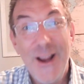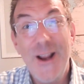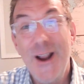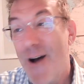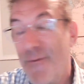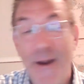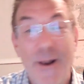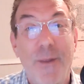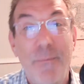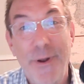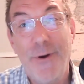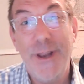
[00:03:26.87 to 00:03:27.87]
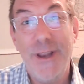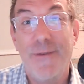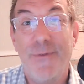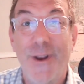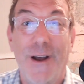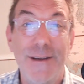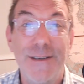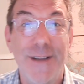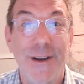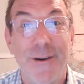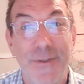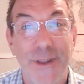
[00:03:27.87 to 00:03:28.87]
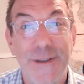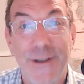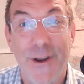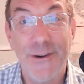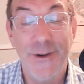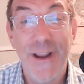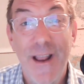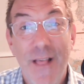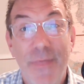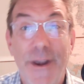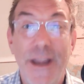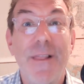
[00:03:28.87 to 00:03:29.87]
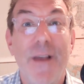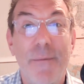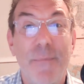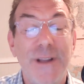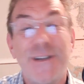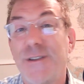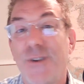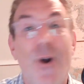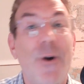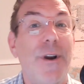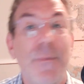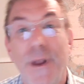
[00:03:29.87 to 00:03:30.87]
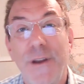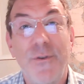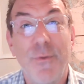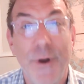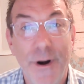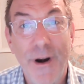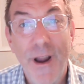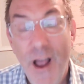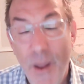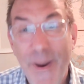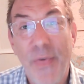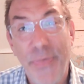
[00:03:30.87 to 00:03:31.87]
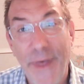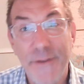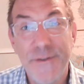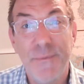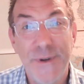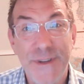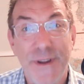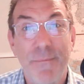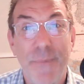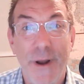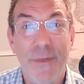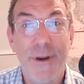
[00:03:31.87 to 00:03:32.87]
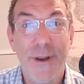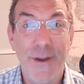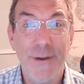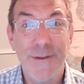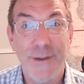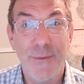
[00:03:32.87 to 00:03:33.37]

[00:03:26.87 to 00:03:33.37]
availability of guns here in this country, that Elon Musk has already made Twitter about 1,000% better than it used to